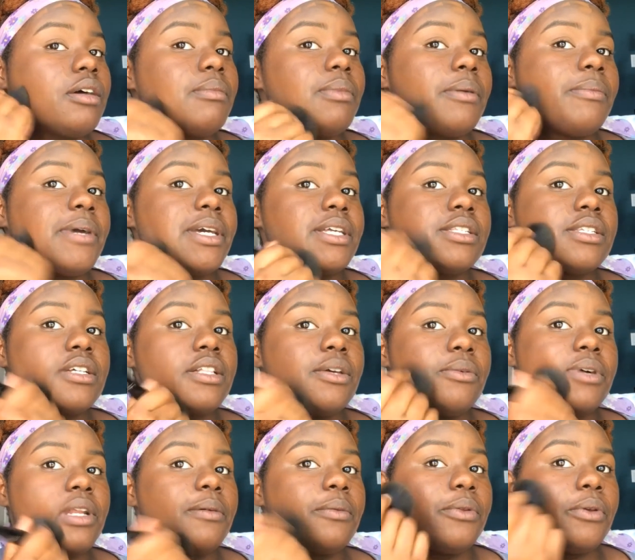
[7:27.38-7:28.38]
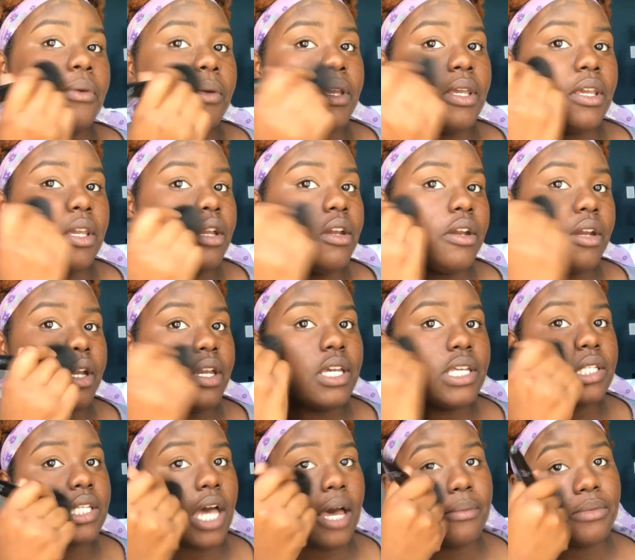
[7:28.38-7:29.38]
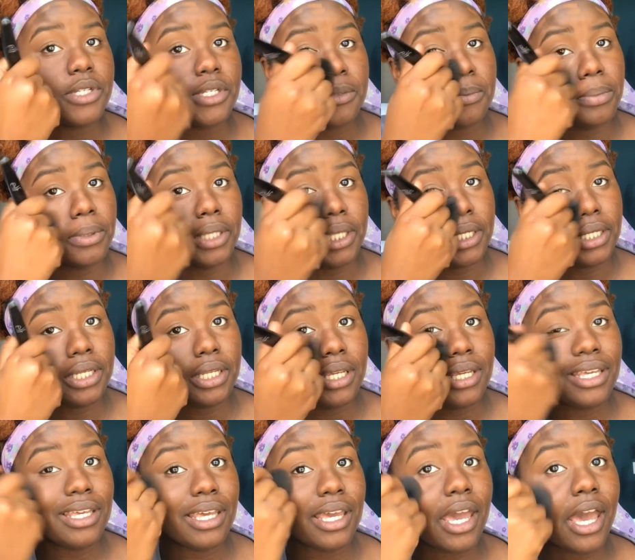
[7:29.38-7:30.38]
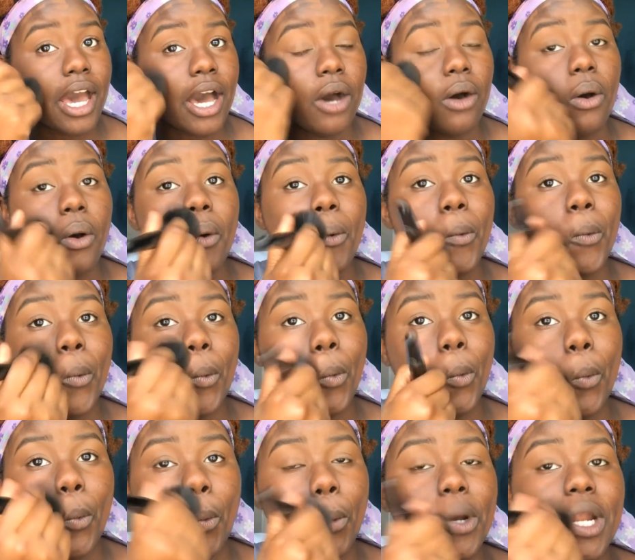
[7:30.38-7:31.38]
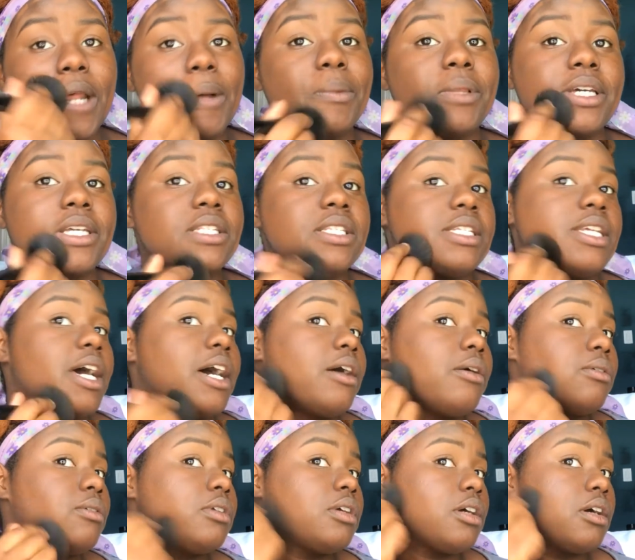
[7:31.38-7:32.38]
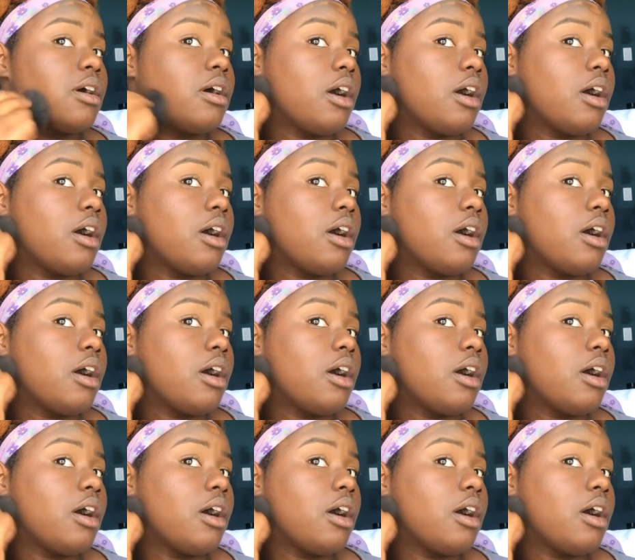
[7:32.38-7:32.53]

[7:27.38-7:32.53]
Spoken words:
But basically what I'm doing here is I'm just blending out what I placed down